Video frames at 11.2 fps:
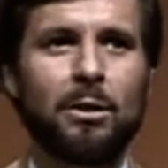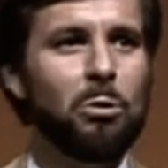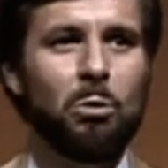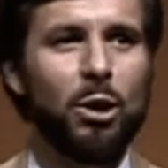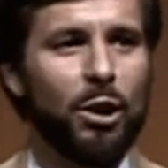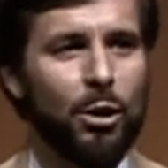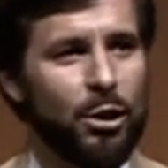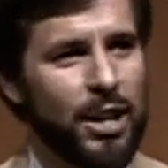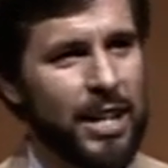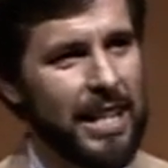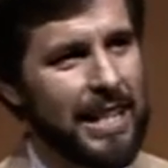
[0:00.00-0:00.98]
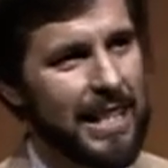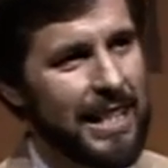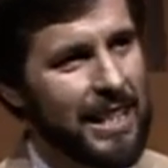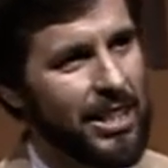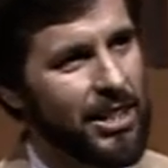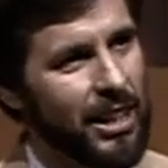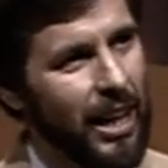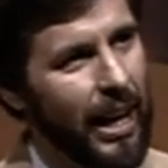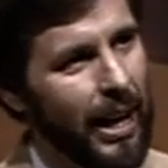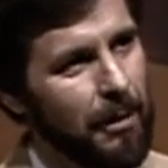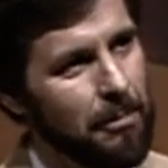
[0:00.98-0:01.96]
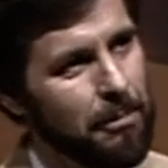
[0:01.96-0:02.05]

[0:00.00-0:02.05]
Worthy is the Lamb.